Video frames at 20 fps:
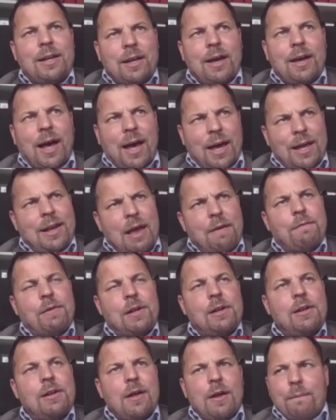level,
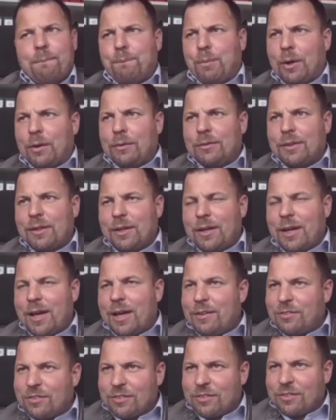but
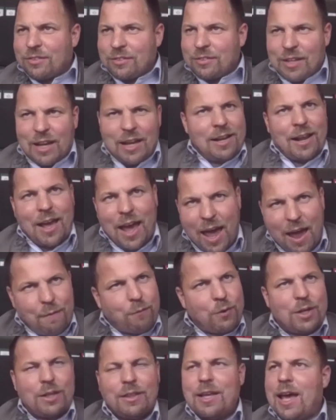still
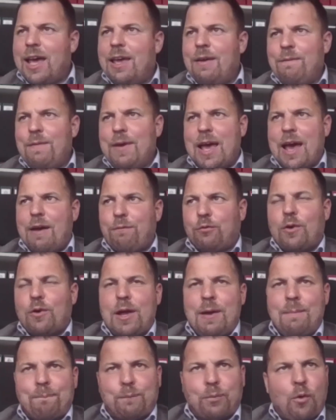every day we have to
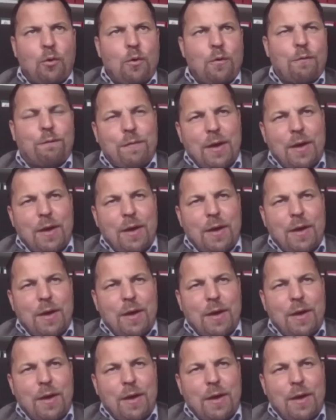improve.